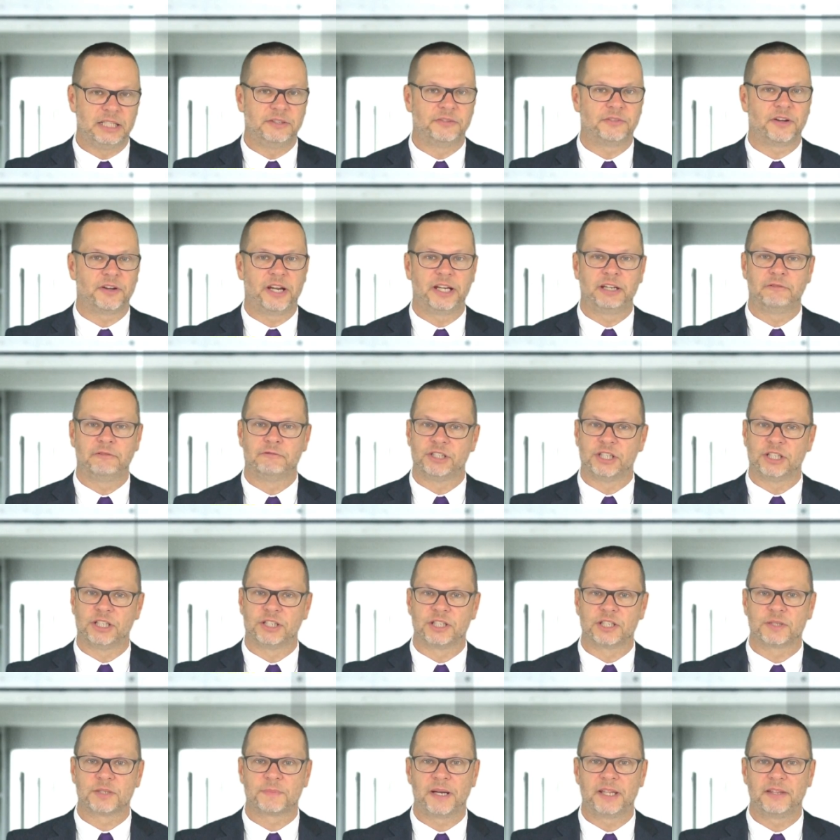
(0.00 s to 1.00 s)
defying
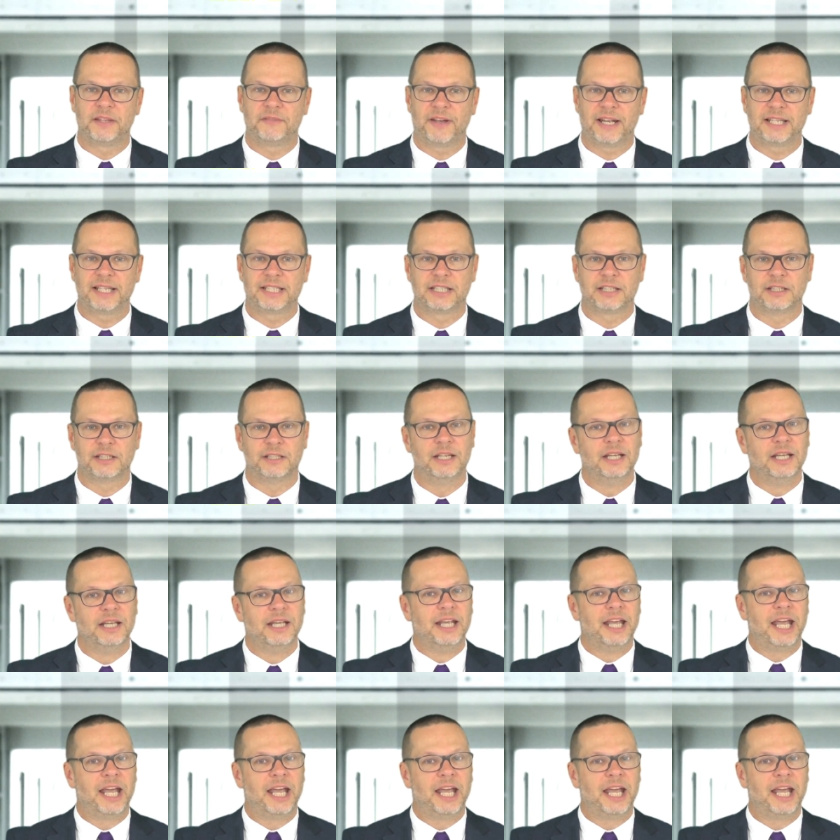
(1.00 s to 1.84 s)
resistance by the Vatican.